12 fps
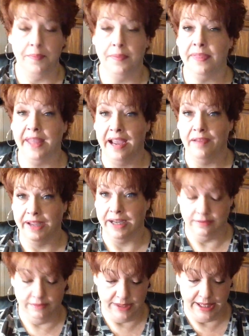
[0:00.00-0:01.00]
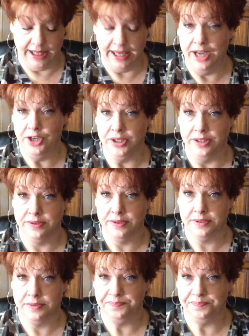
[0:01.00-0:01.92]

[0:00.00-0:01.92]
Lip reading: They have, like, dedications.